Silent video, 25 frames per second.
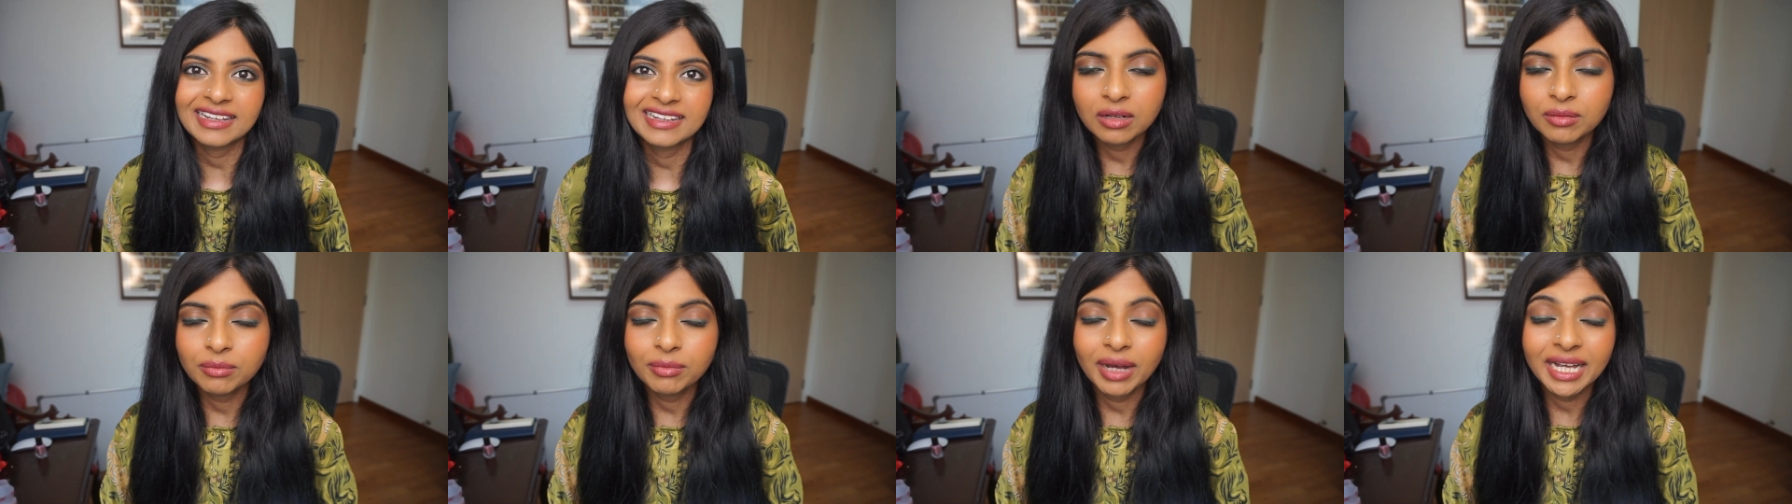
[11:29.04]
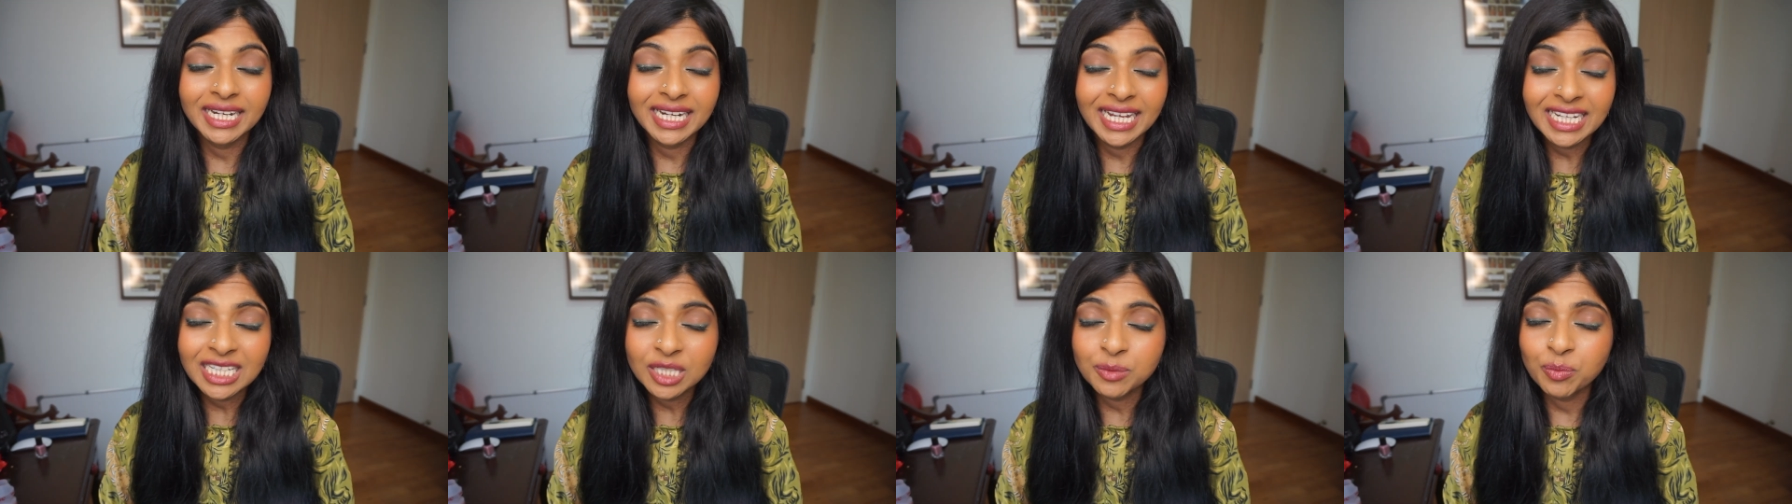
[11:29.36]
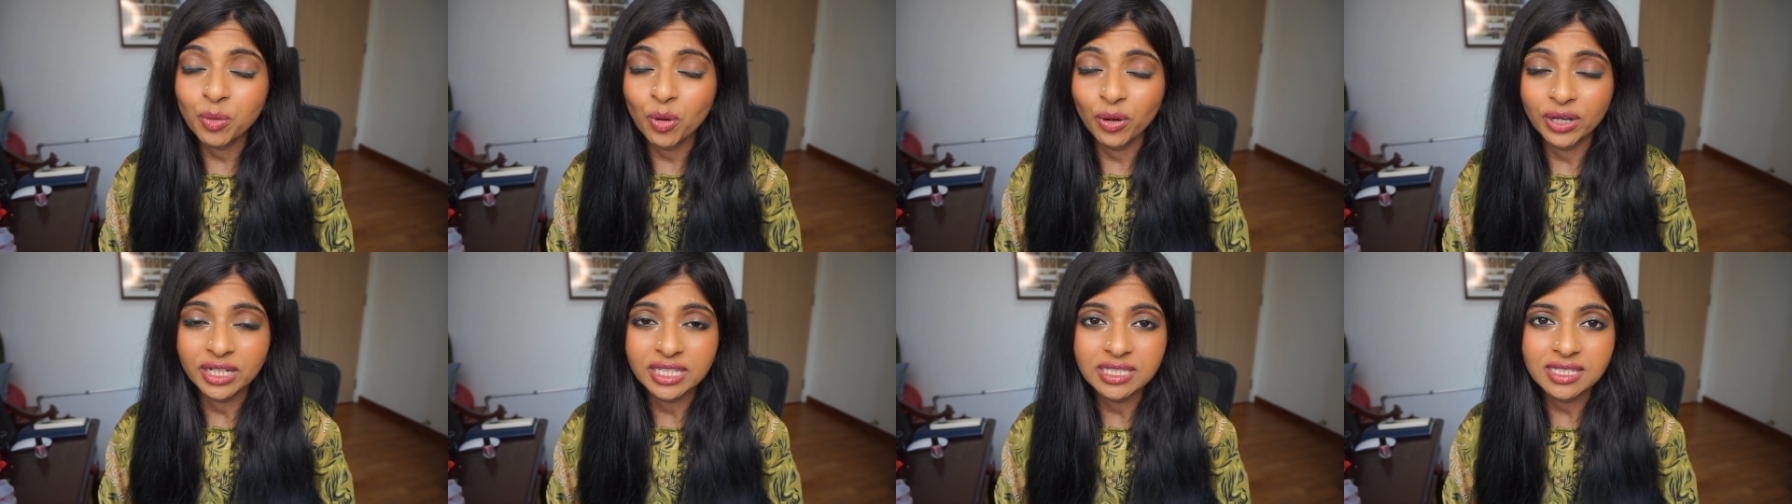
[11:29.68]
My next
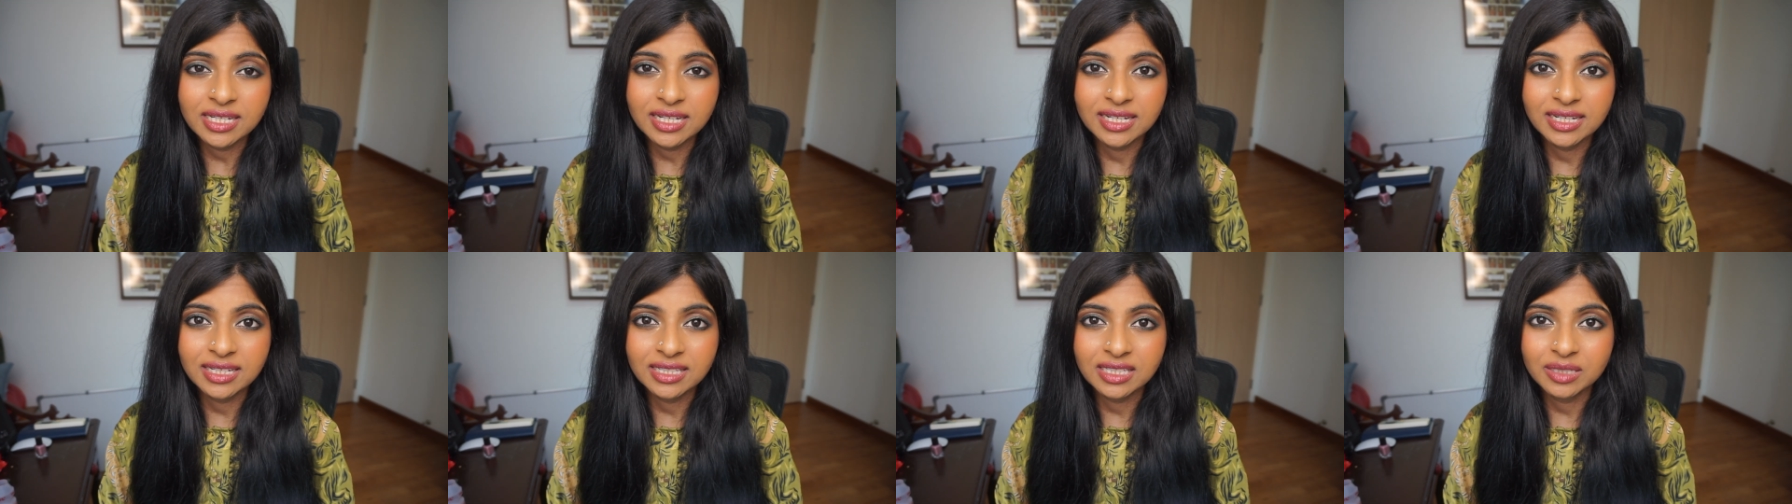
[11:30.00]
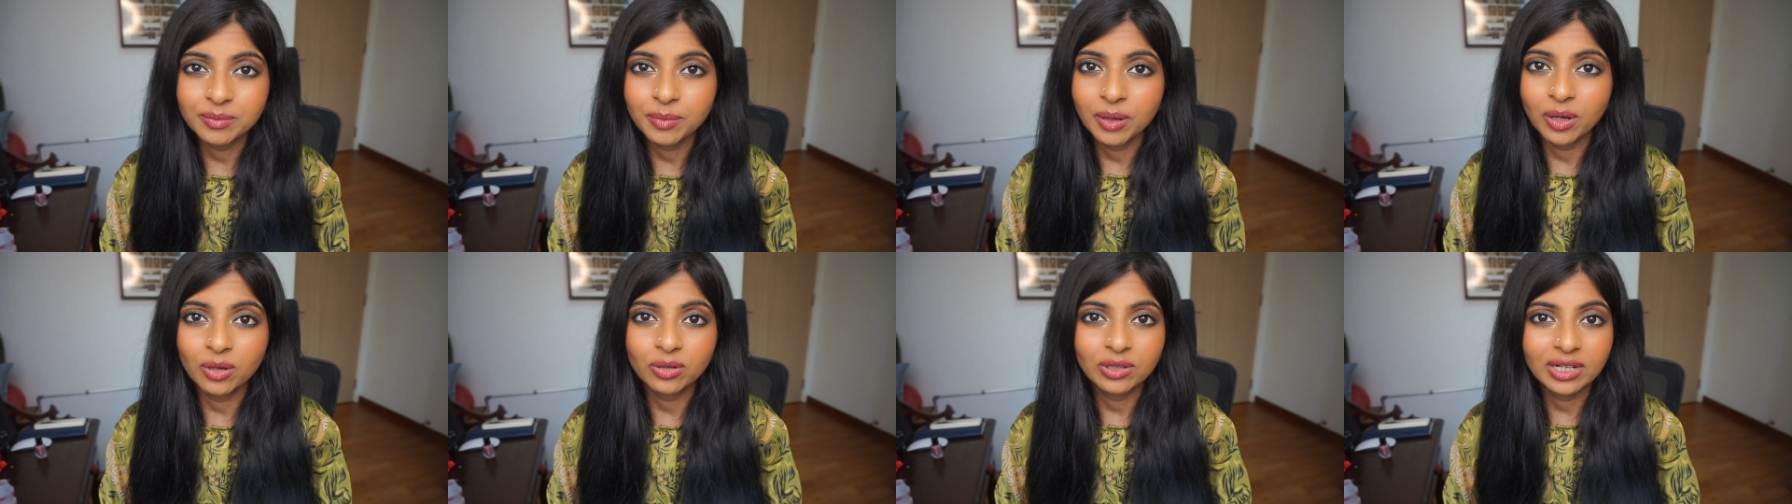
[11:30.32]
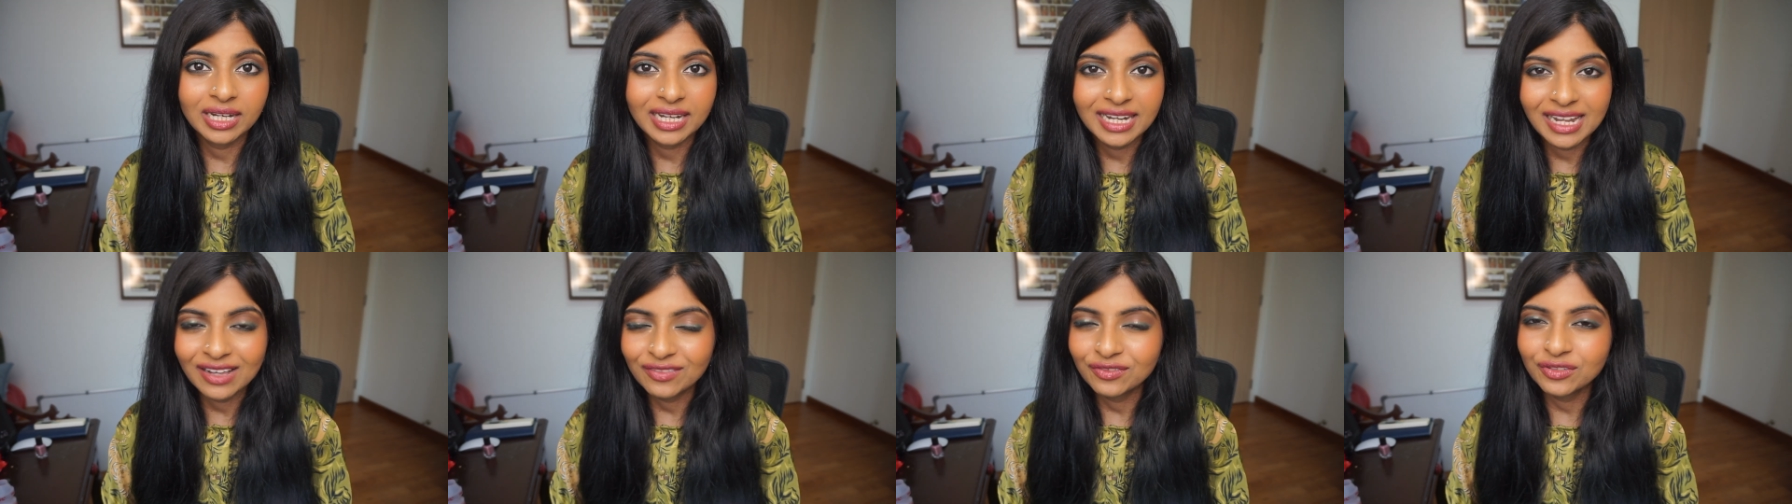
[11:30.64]
point is about
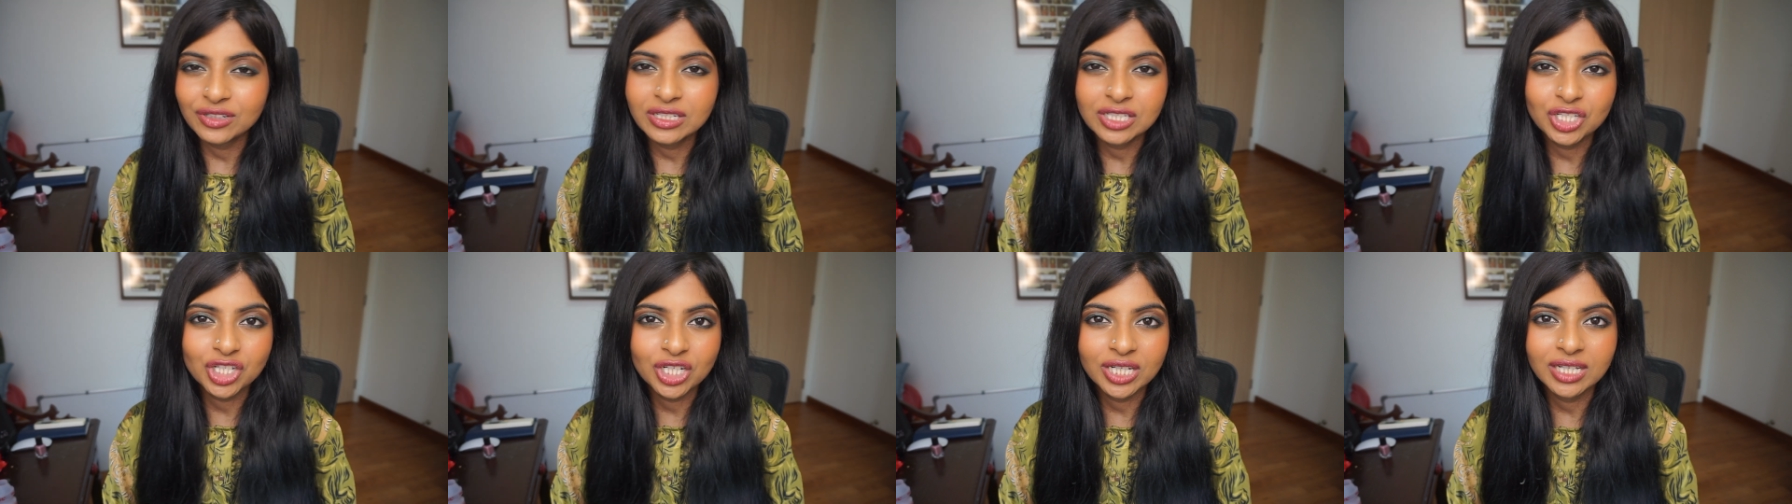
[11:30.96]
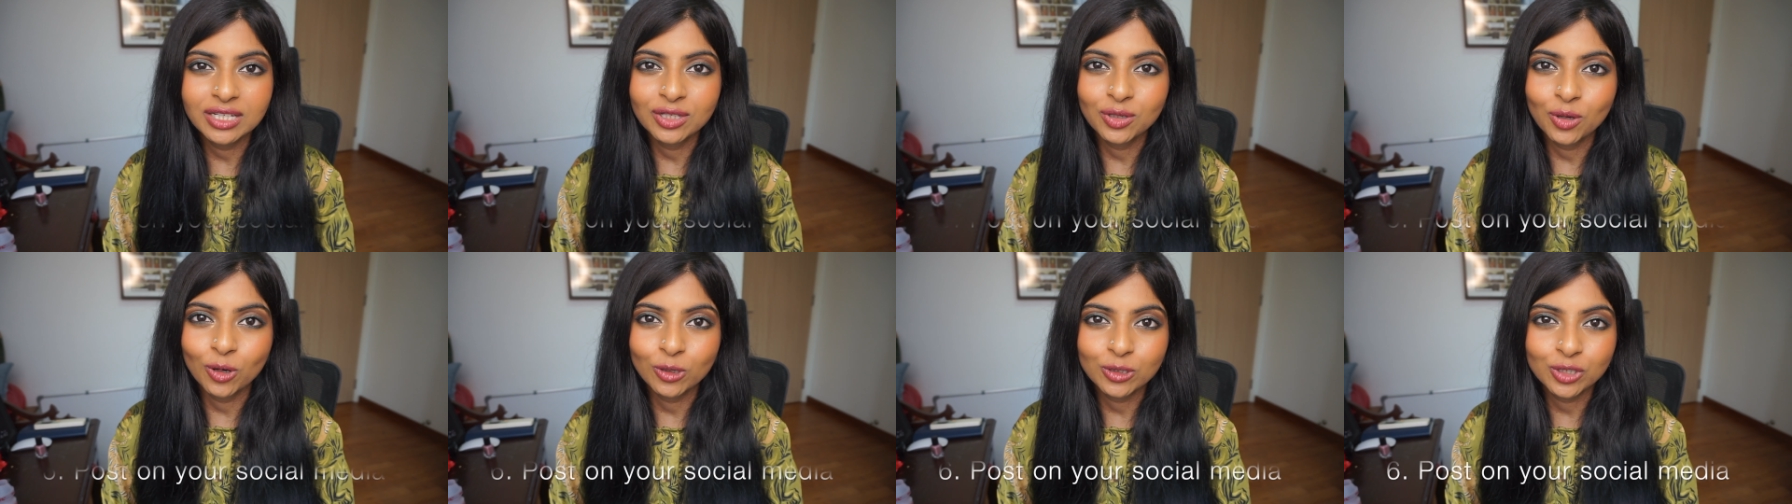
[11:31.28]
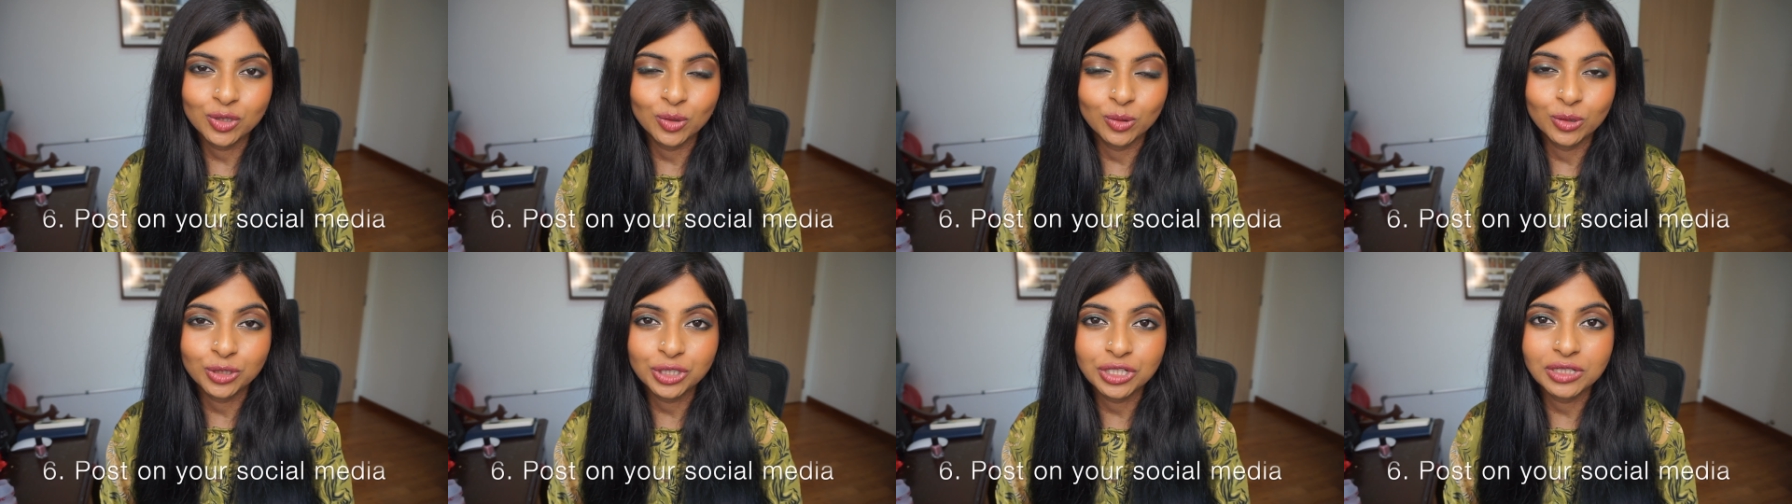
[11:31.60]
leveraging your
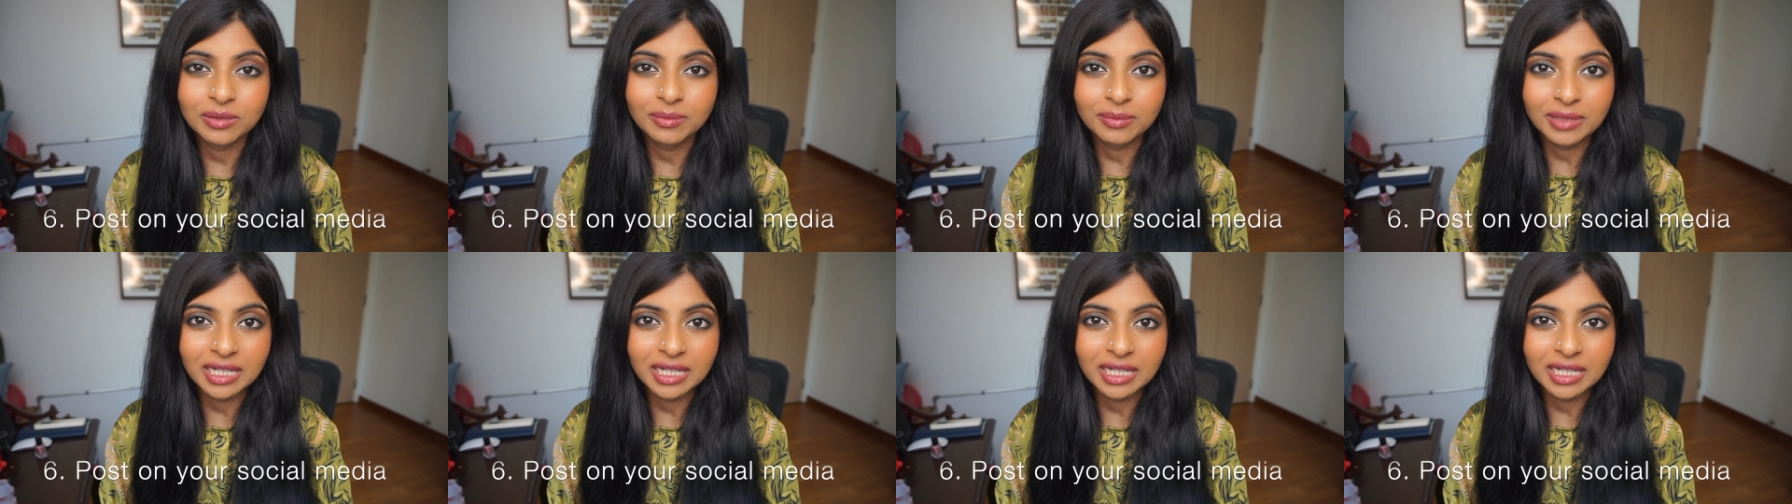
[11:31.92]
social